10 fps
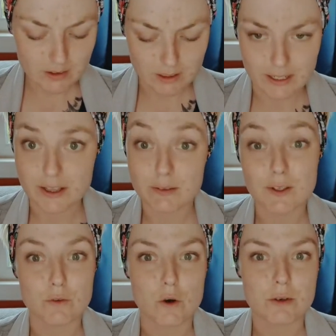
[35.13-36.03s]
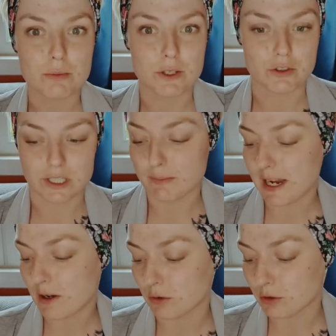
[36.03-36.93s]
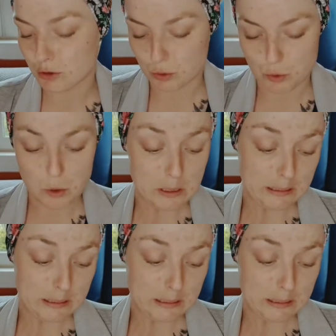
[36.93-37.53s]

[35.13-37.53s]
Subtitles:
and they've always worked really well. So